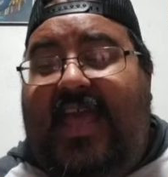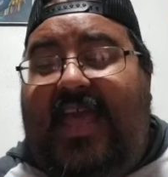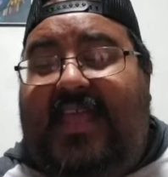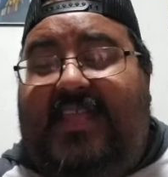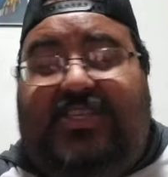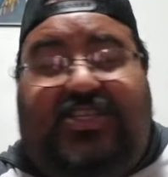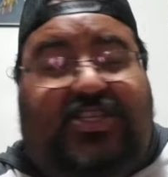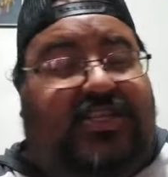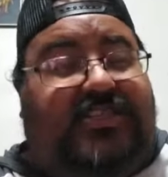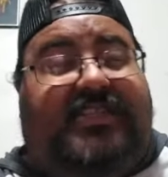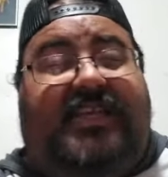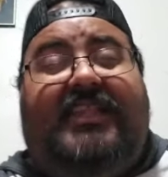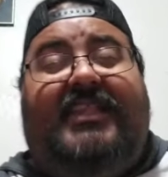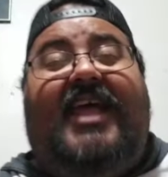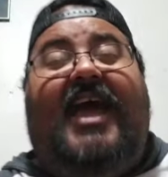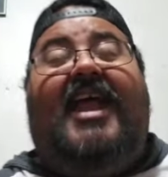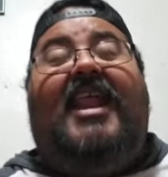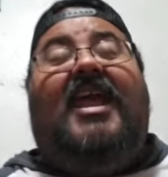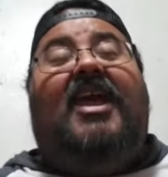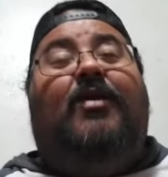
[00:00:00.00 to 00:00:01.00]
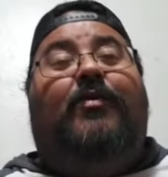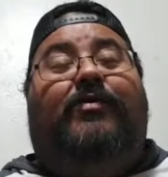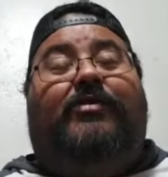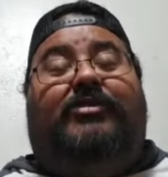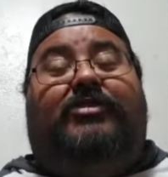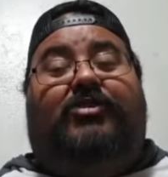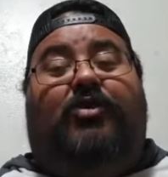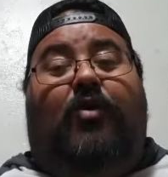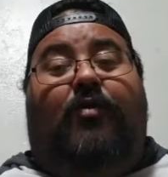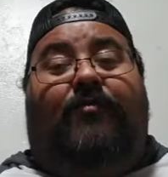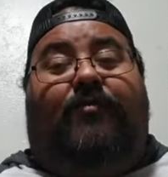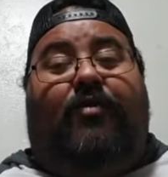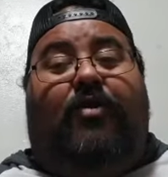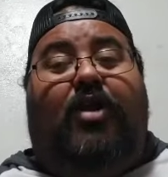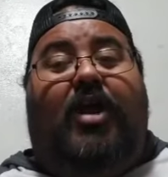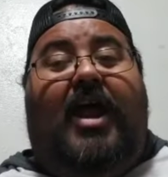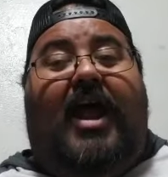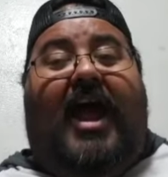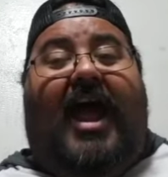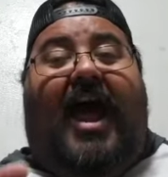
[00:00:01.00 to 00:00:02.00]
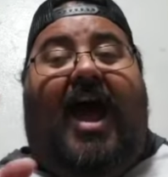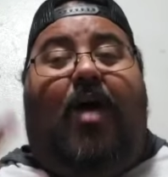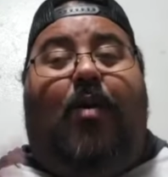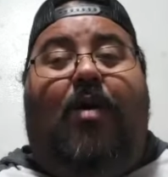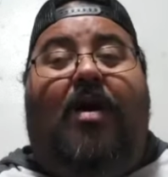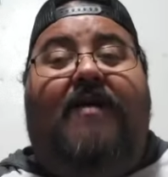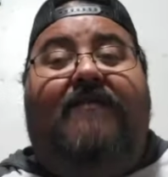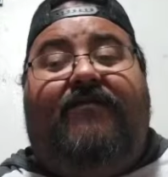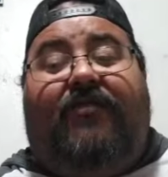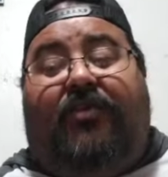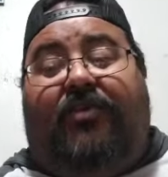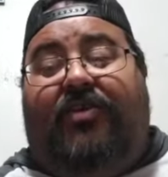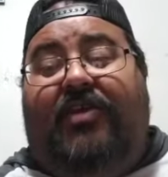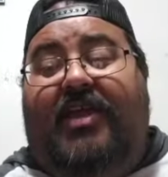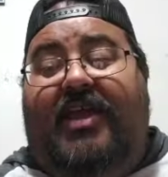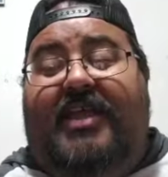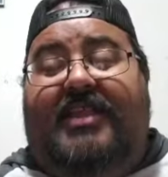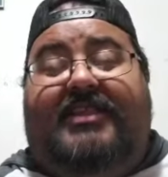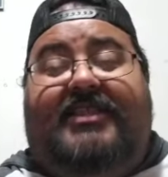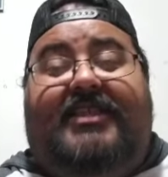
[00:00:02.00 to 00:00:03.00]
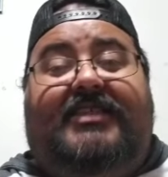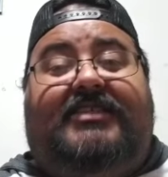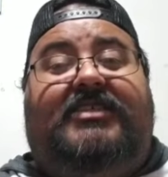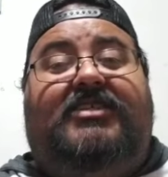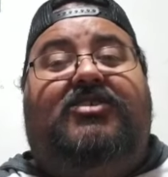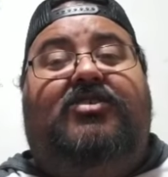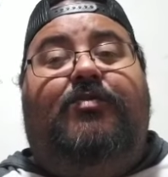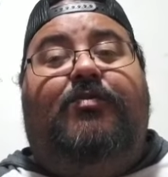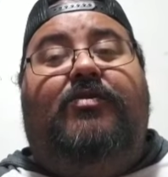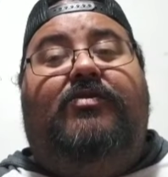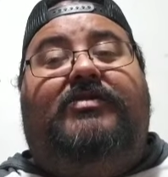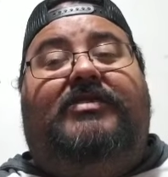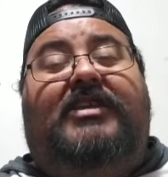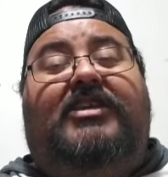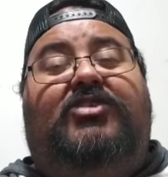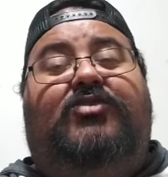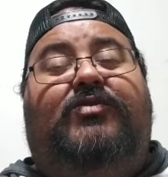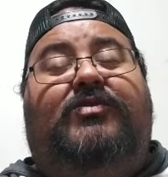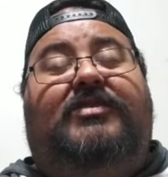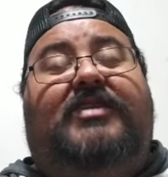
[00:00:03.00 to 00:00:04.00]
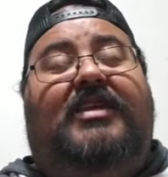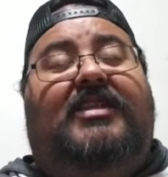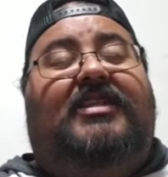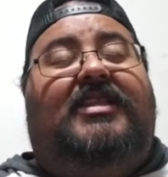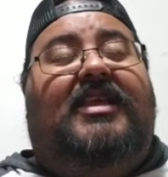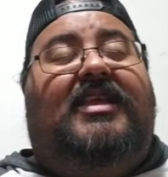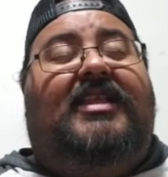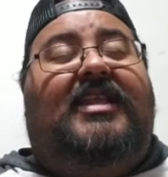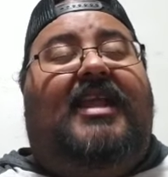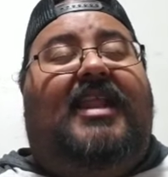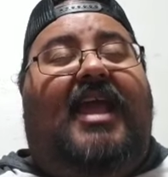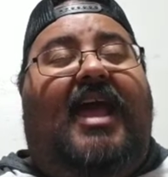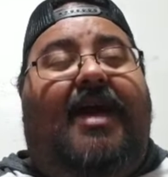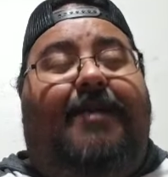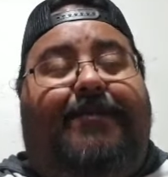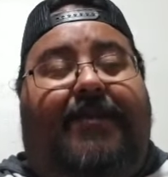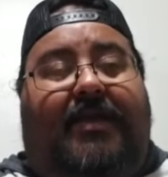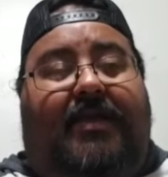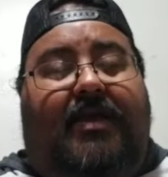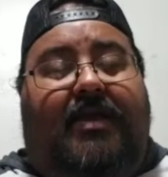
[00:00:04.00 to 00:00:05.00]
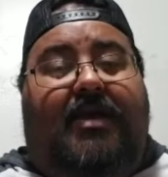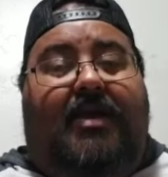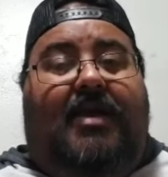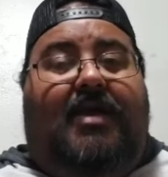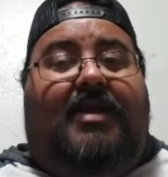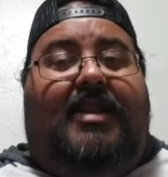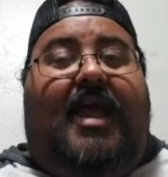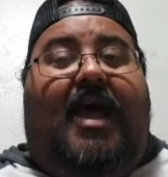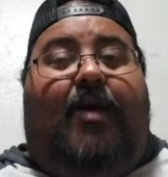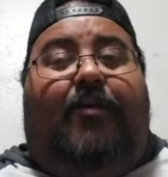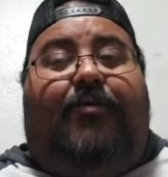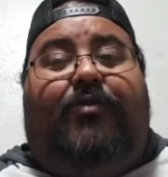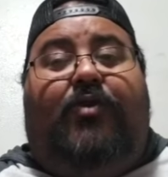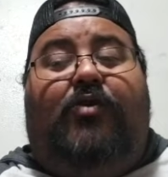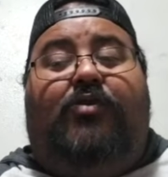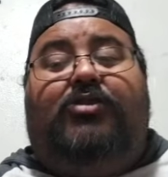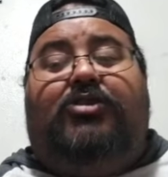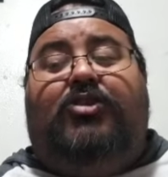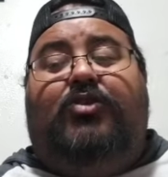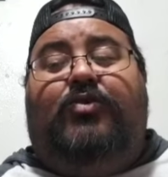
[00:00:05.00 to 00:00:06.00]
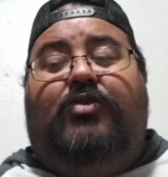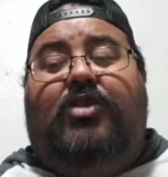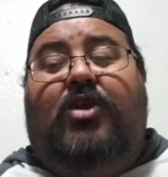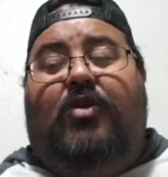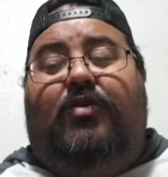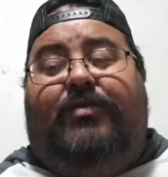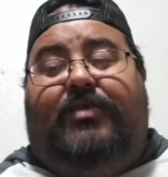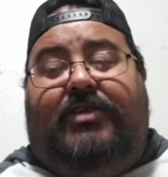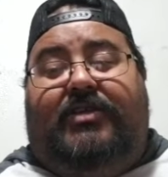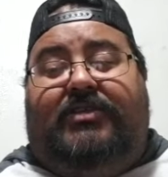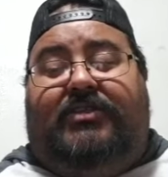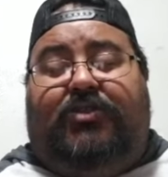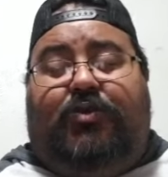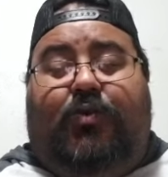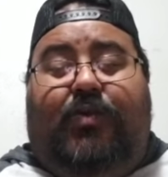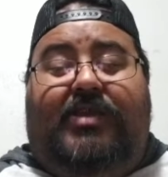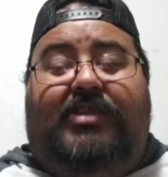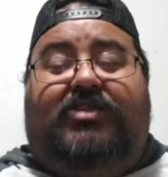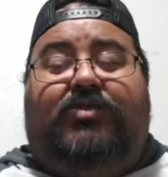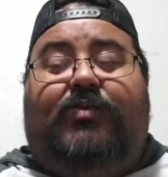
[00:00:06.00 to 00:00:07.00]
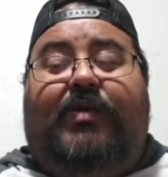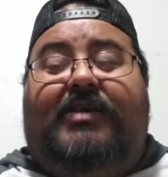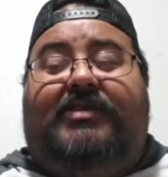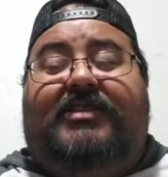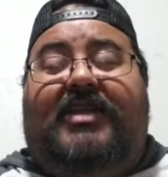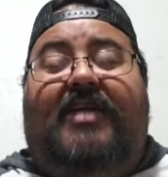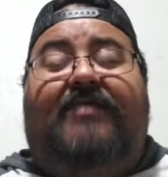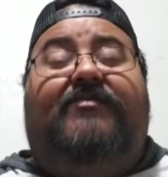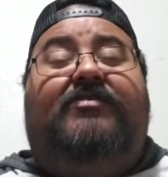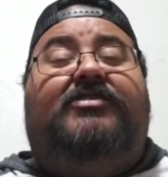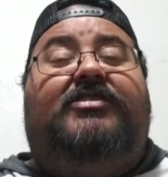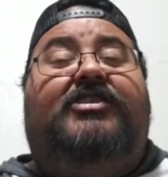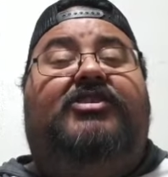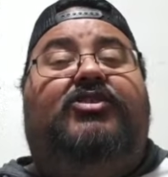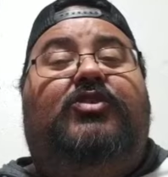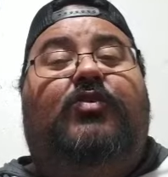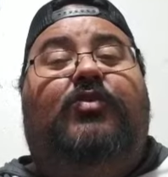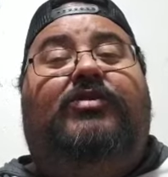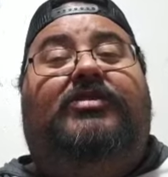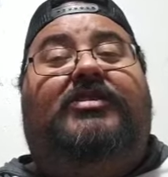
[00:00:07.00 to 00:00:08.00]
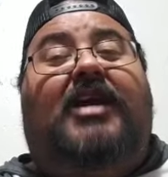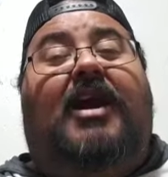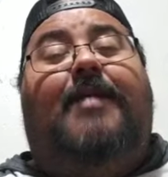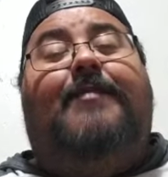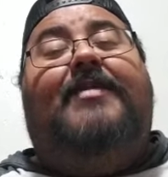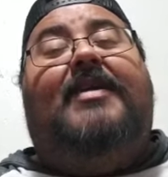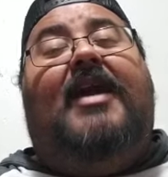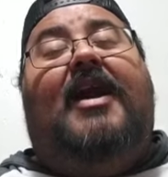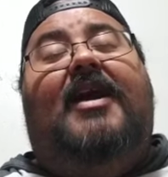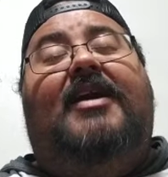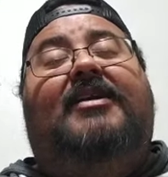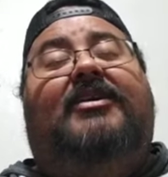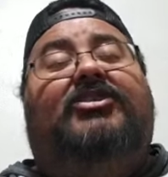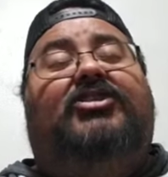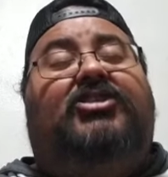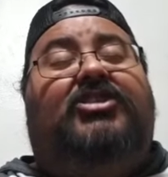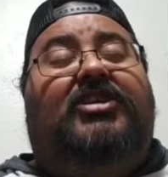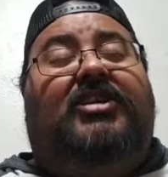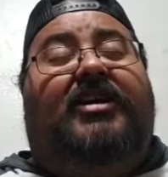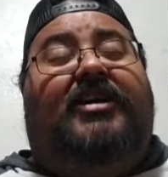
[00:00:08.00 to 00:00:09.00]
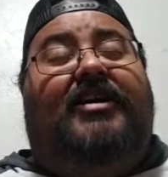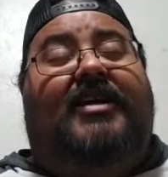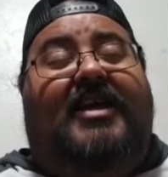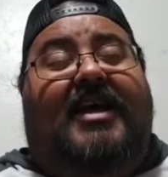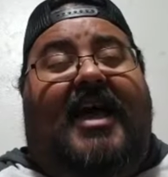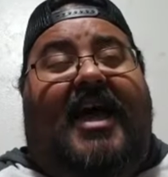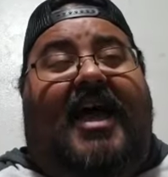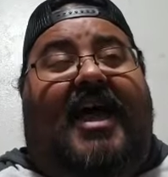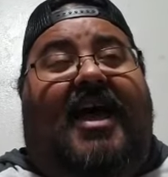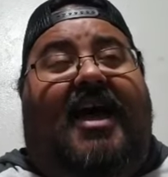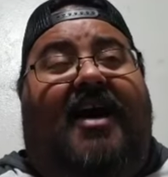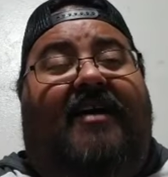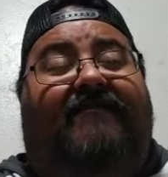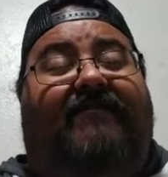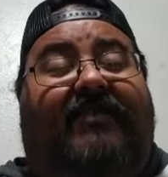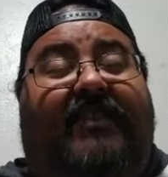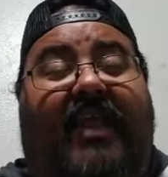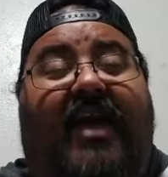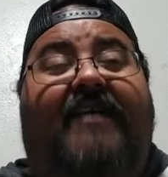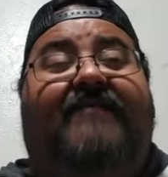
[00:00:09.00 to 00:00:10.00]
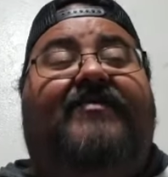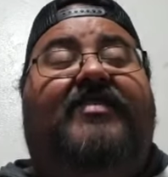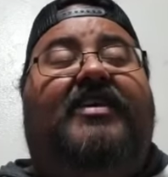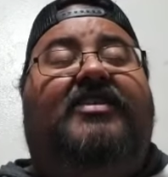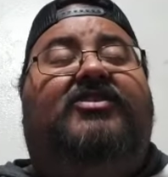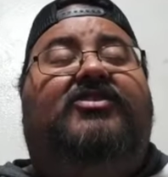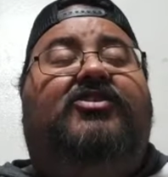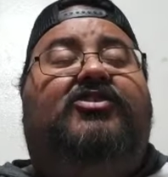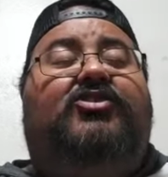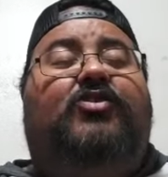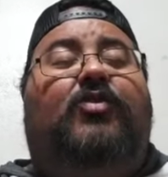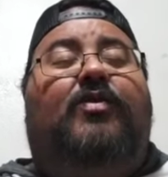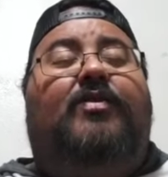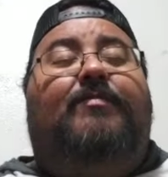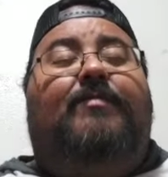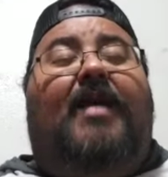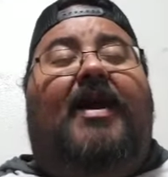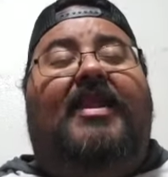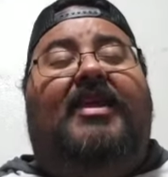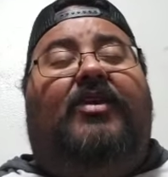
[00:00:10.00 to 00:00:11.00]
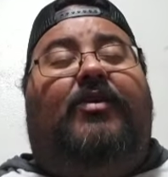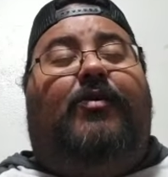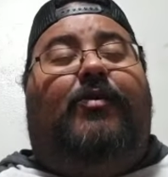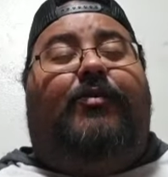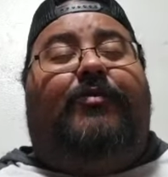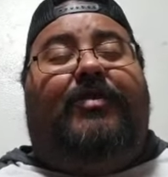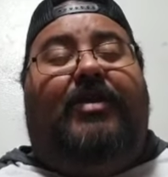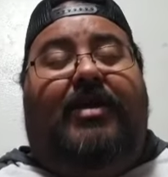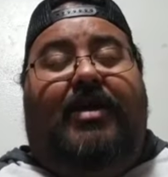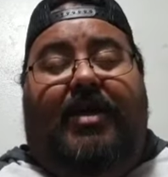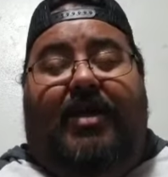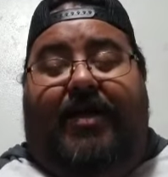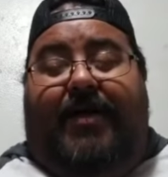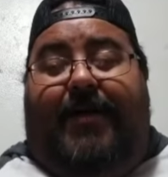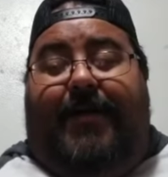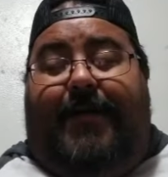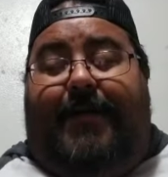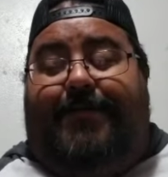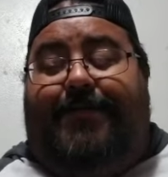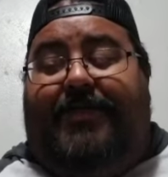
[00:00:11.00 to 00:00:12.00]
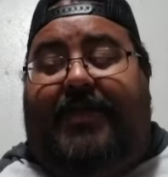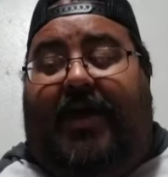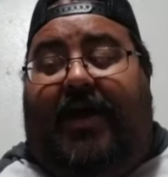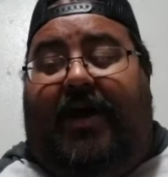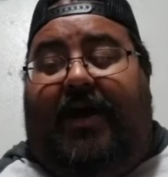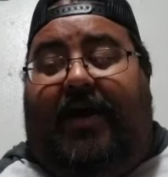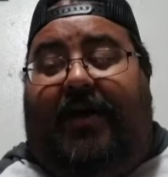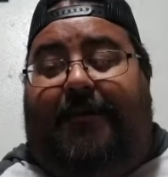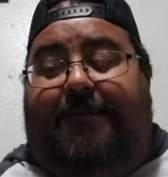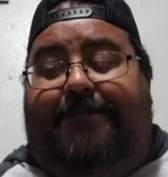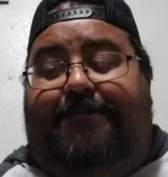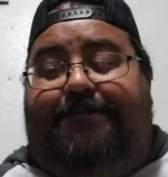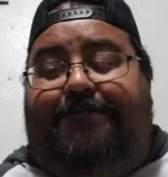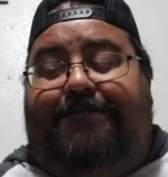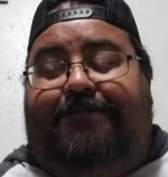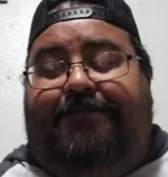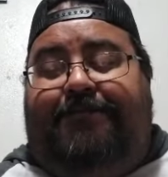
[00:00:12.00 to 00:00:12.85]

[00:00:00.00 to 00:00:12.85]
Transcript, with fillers: And just like that, it was over. However, this is the most interesting thing that happened. Now, those who know this, Queen's Quest, ever since Utami Hayashishita have left to join Marigold, um,